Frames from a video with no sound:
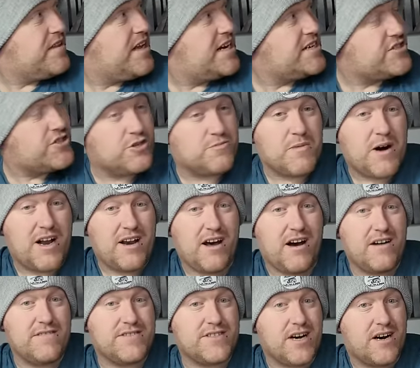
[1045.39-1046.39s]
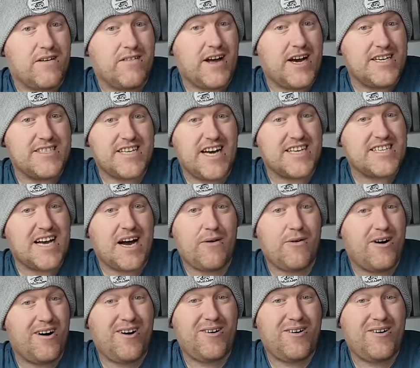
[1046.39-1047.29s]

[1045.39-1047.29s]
That's just my lifestyle. That is. That's how